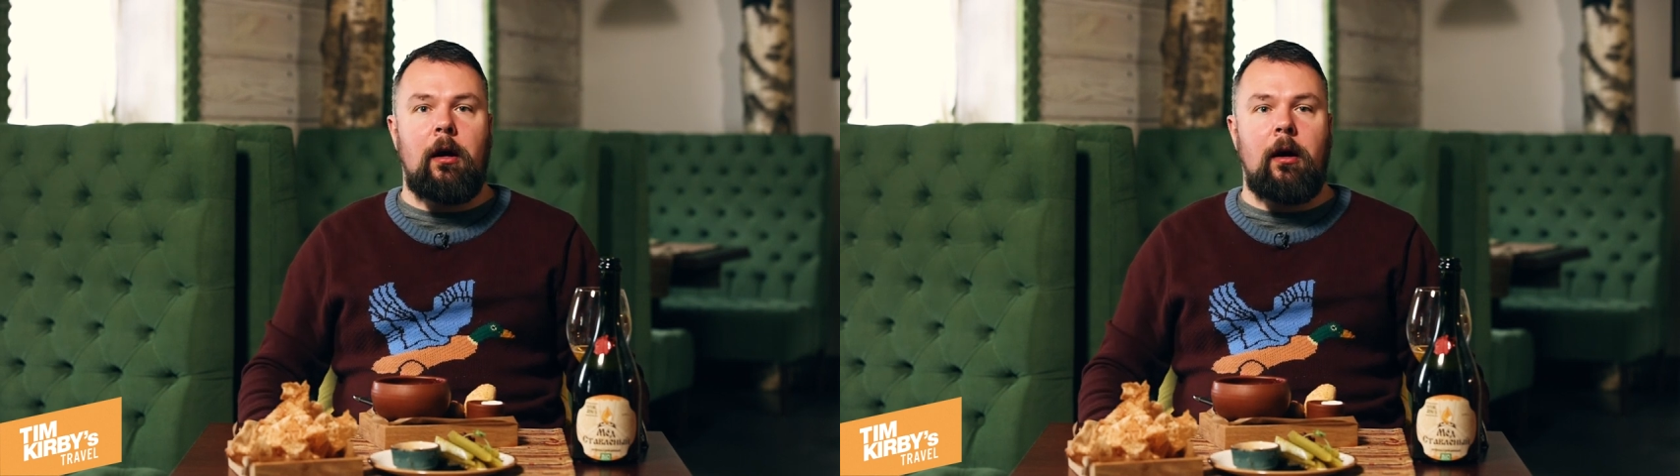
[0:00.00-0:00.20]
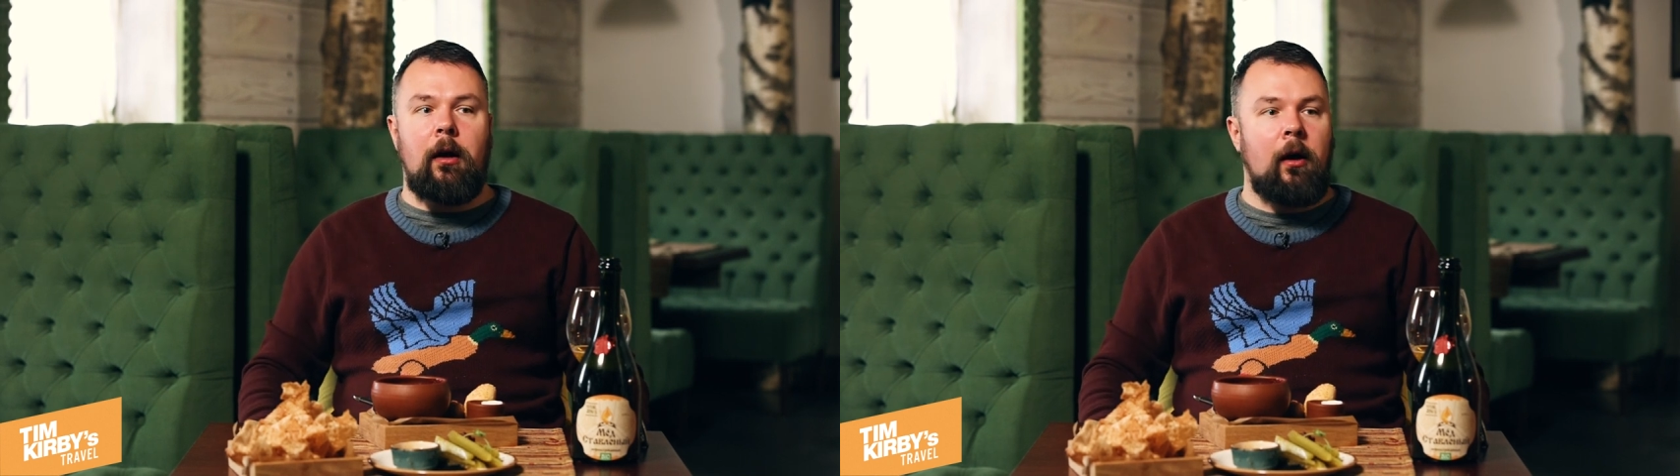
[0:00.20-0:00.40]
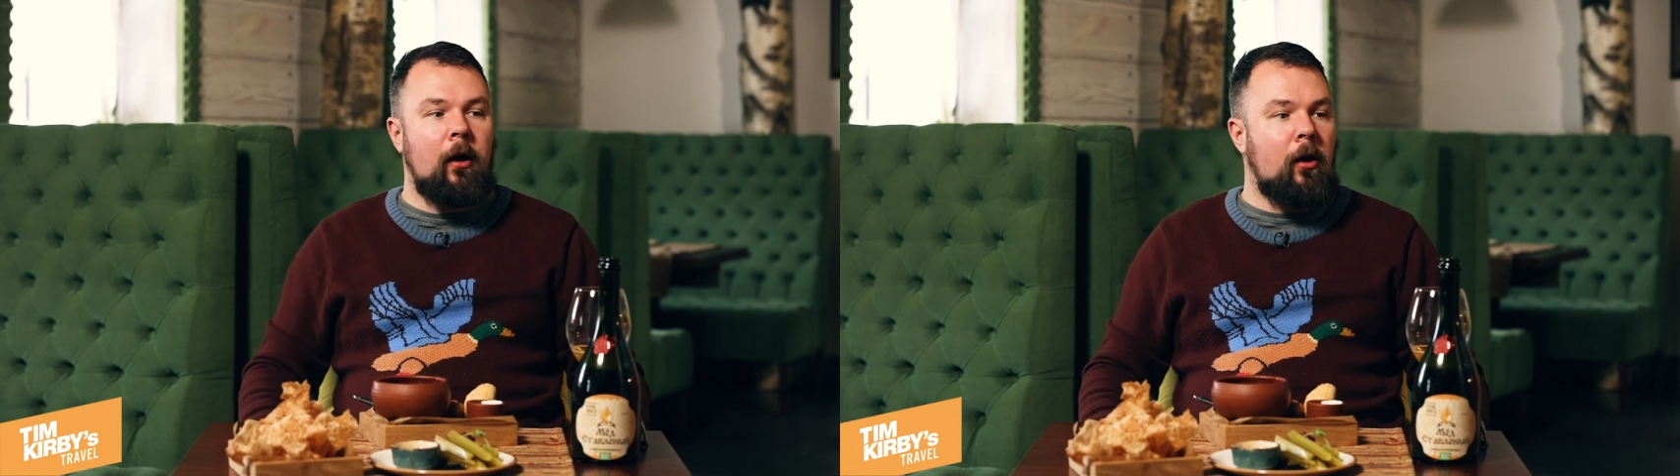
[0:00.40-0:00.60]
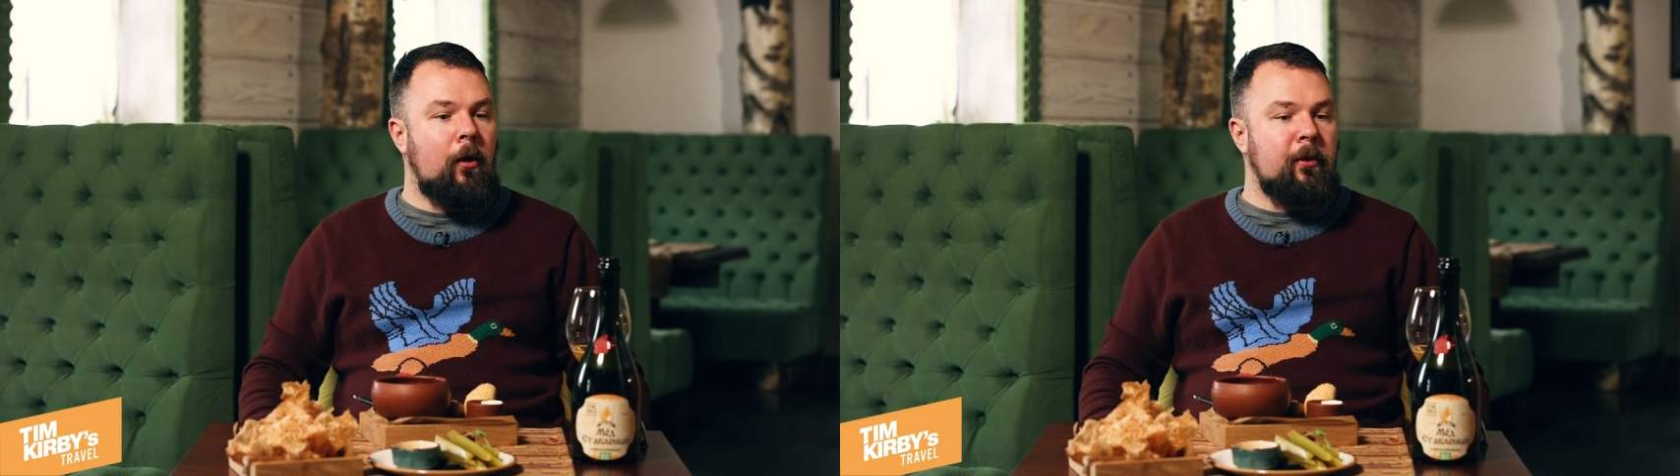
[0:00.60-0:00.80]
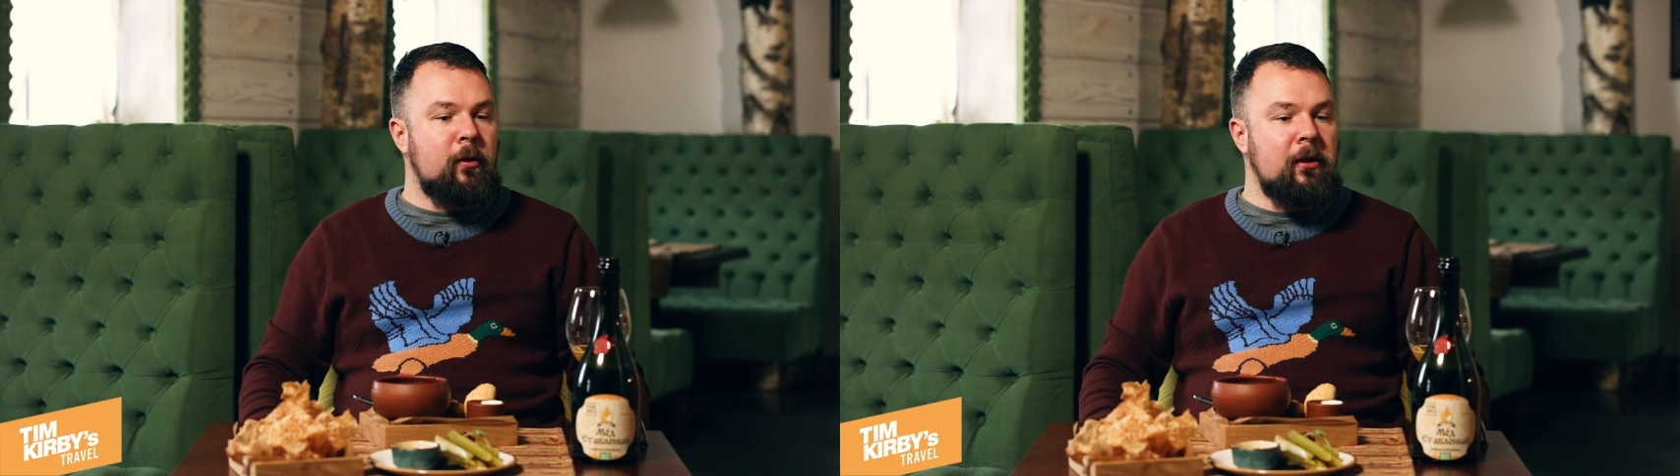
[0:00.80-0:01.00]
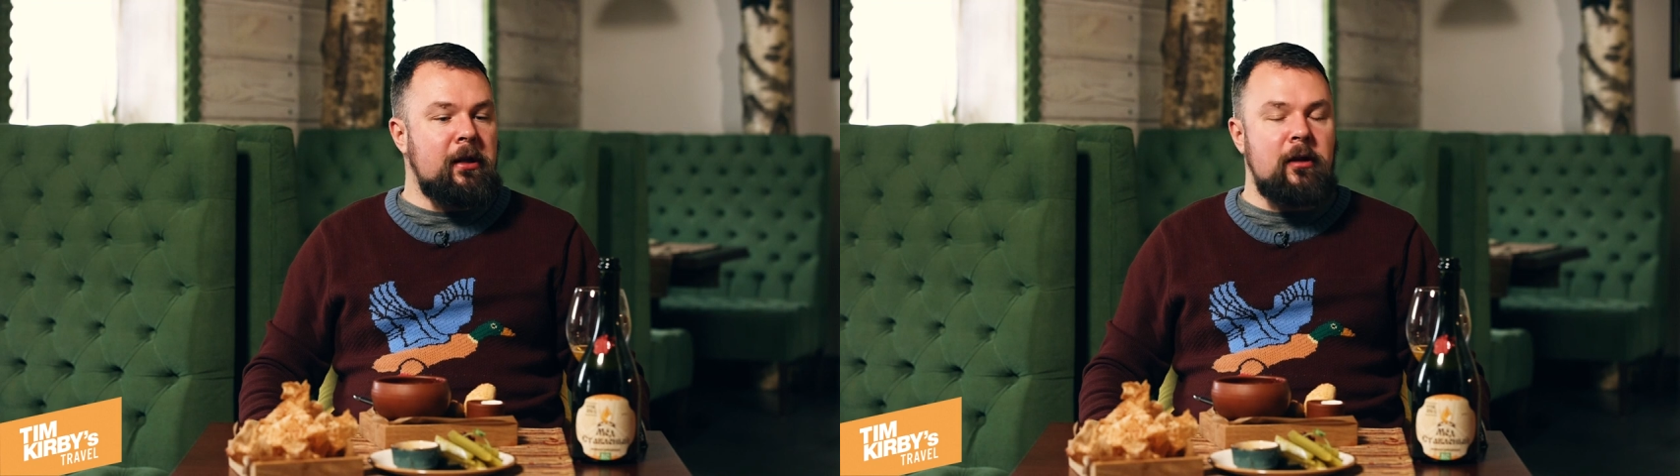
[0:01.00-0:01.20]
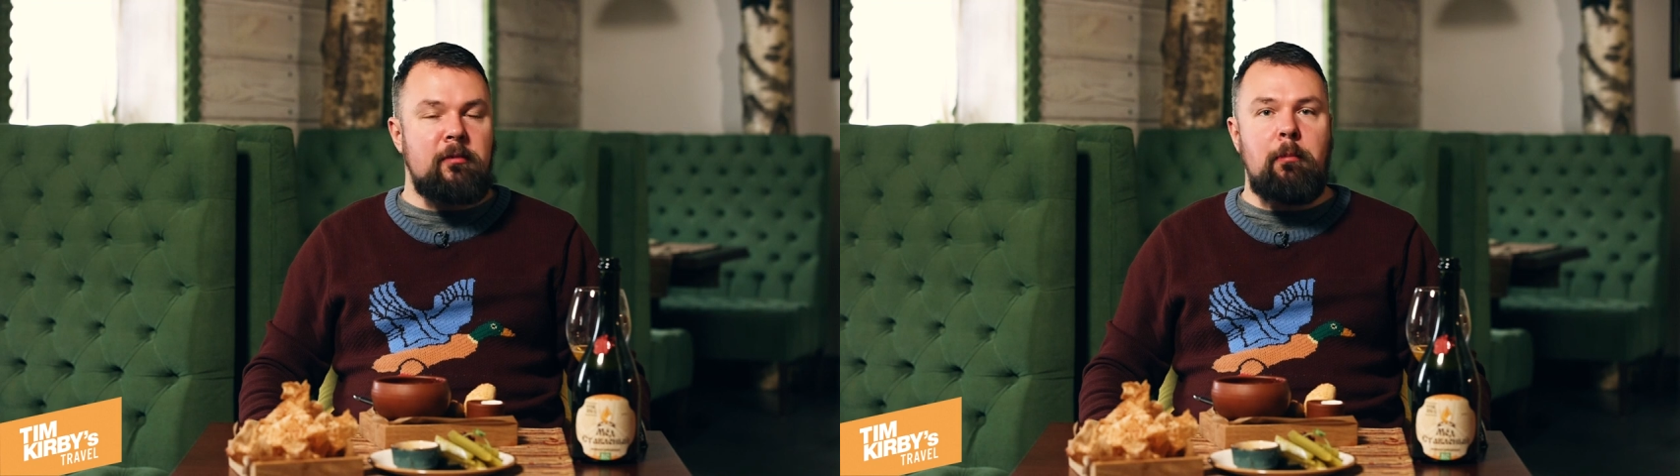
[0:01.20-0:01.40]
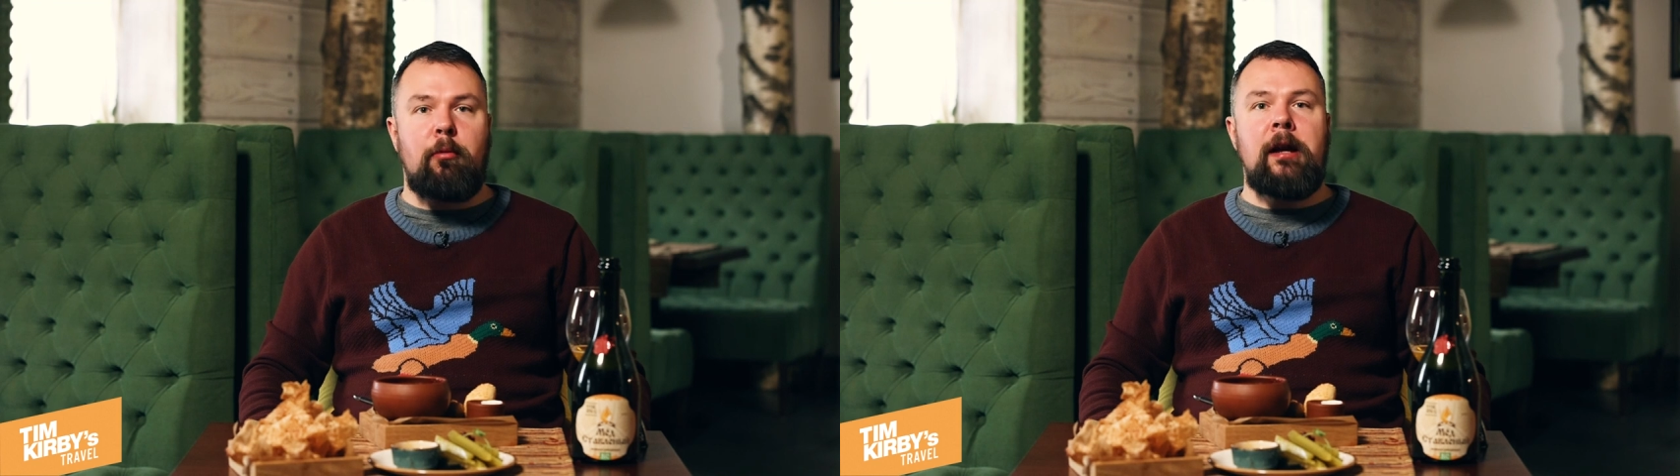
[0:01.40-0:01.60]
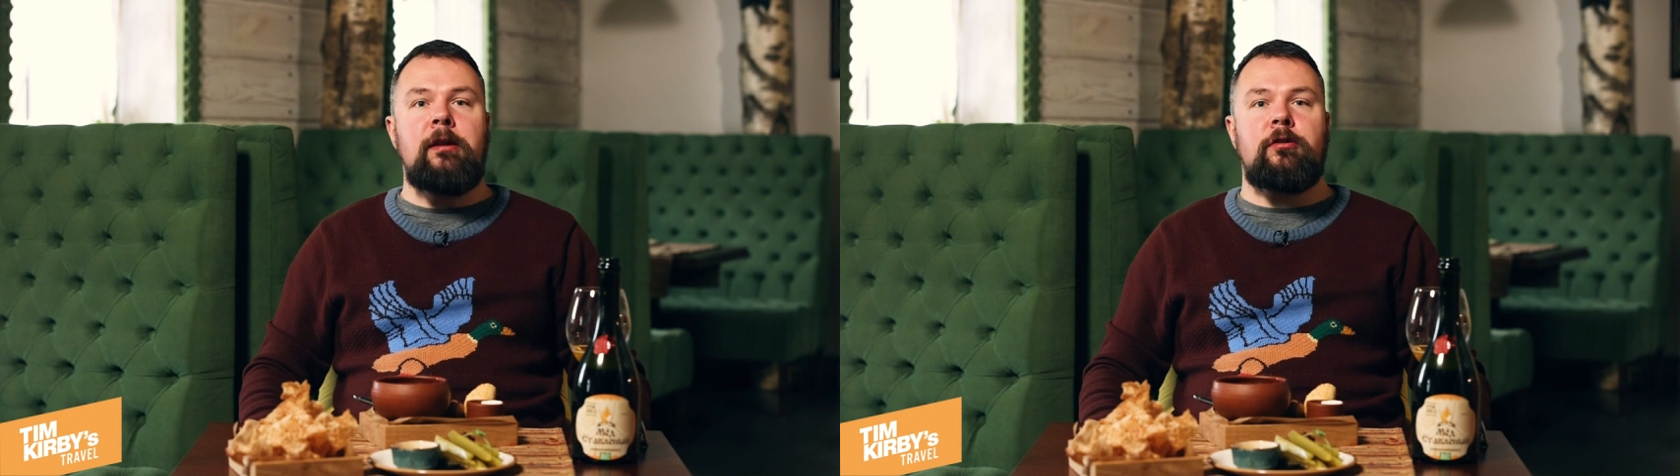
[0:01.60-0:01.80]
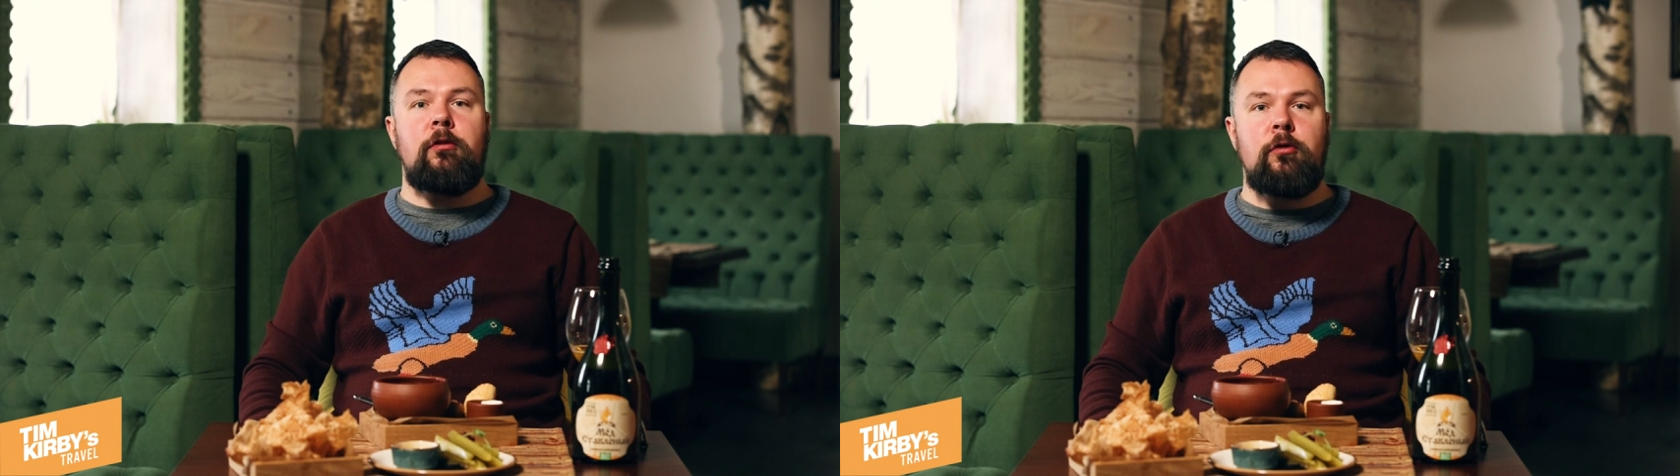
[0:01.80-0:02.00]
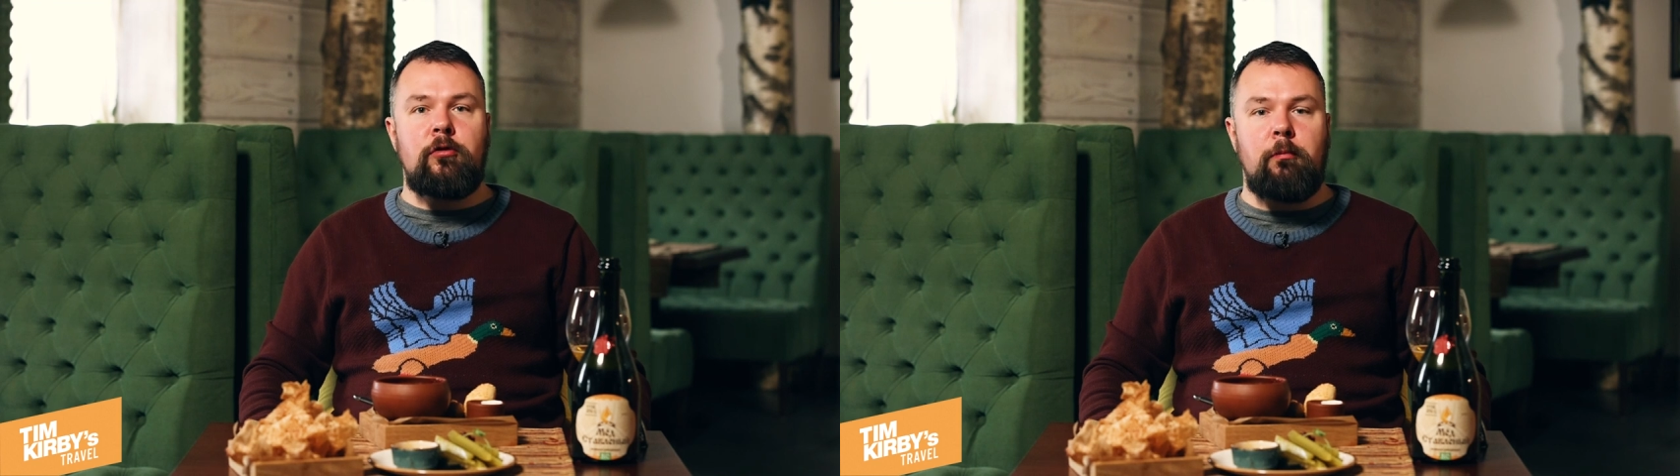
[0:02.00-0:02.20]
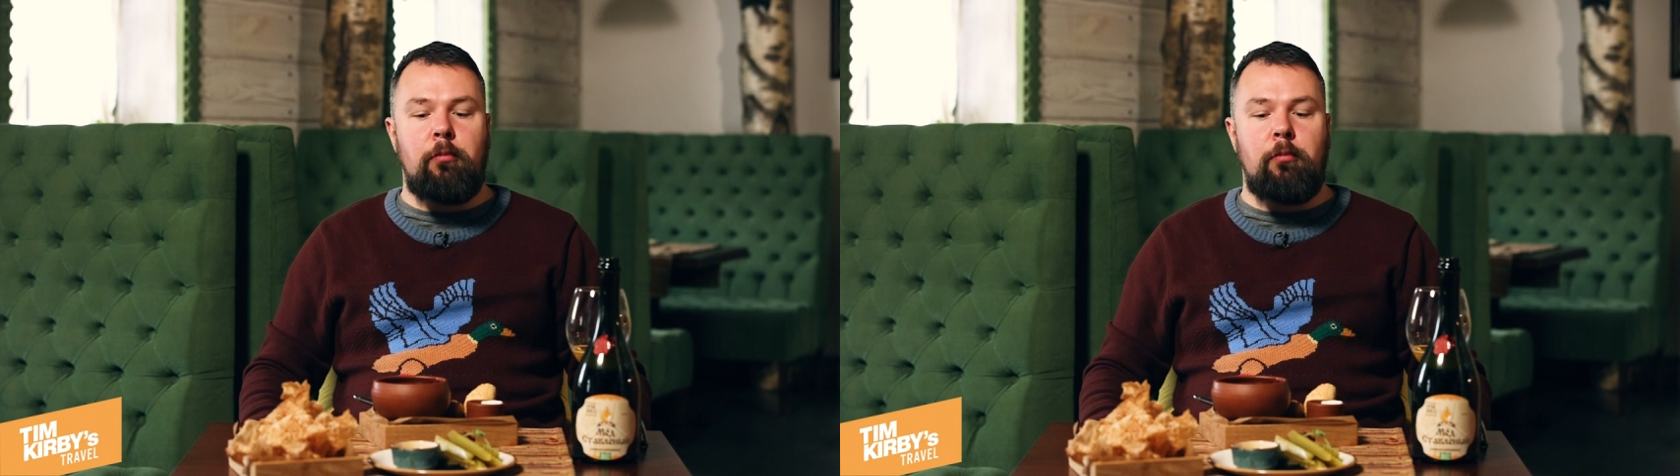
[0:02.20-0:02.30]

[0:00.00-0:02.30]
But the one thing is my brain is so used